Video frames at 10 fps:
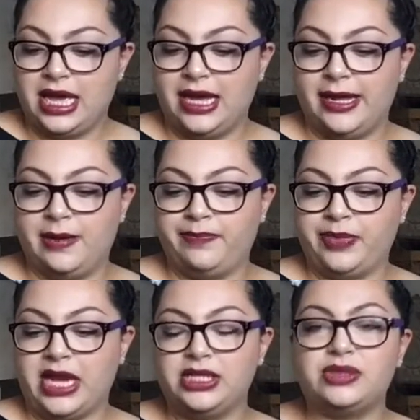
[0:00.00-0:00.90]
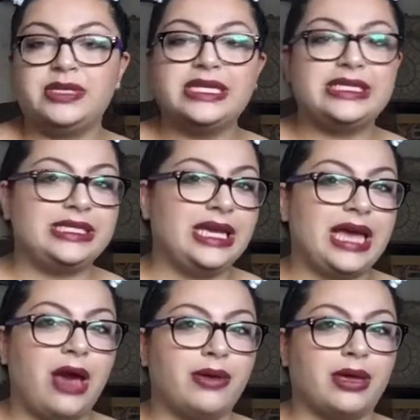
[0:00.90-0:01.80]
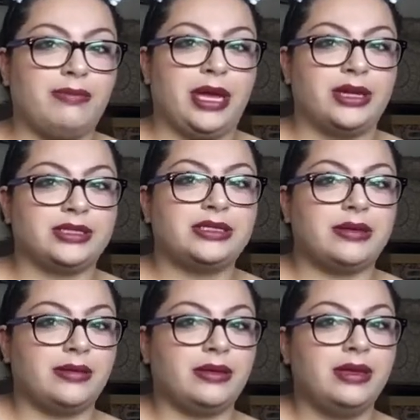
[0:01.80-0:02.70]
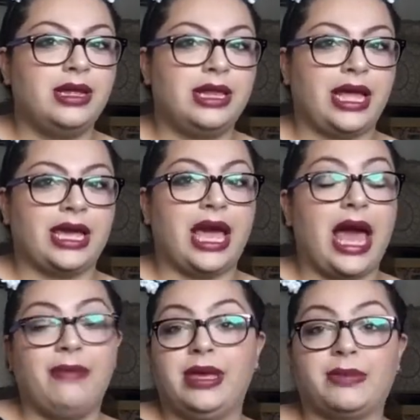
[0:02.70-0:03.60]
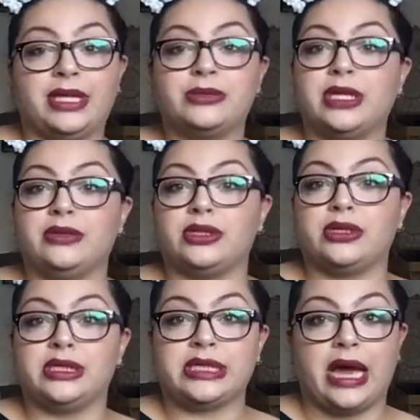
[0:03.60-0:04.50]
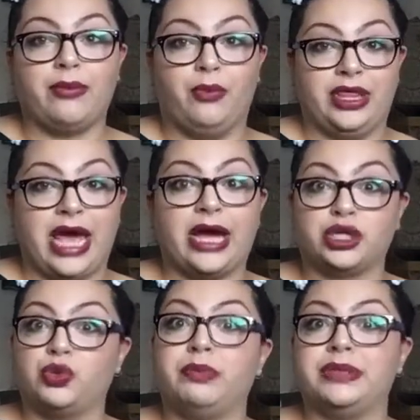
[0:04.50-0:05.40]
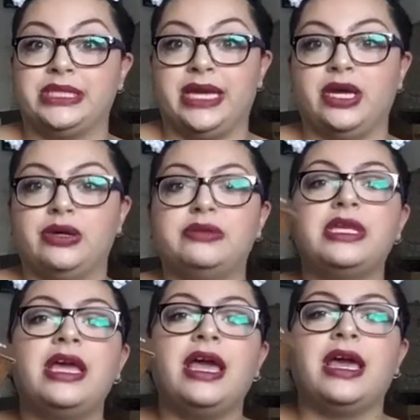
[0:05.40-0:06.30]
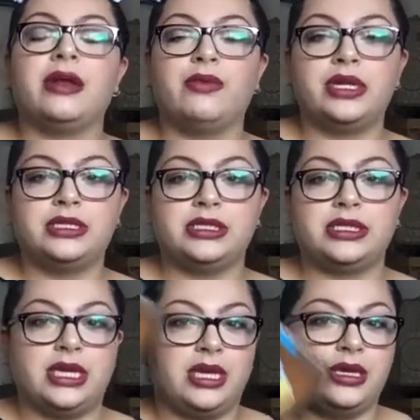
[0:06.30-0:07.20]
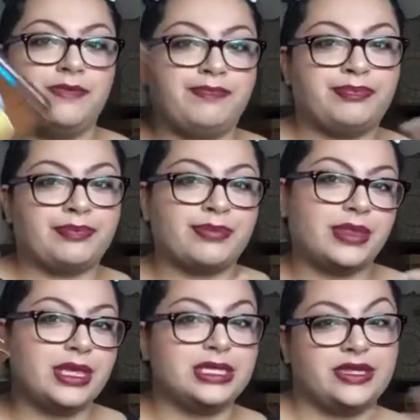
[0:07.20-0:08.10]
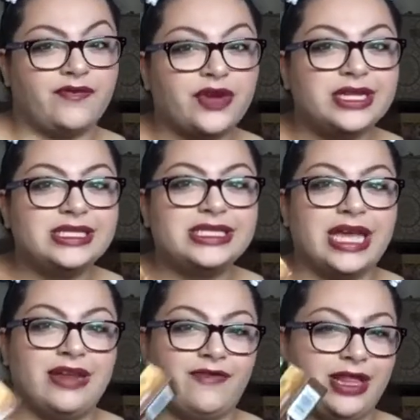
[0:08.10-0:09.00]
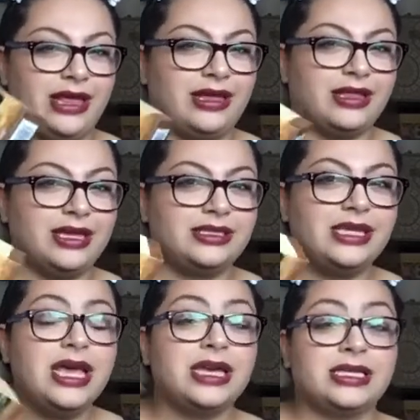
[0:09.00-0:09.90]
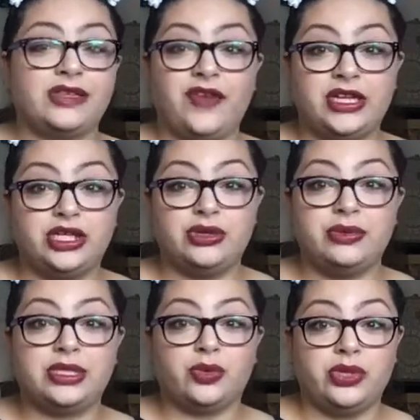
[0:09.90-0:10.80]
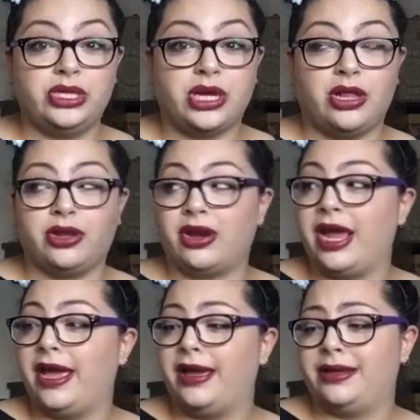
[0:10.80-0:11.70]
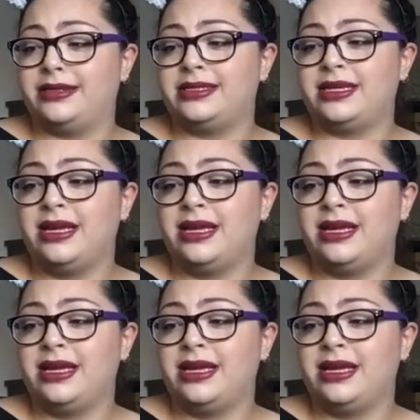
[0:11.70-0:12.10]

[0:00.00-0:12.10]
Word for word: um, I just want to see how it compares to, like, I make mashed potatoes all the time with actual potatoes, and I wanted to see the difference and if I like this, because if I do, it's only a dollar, and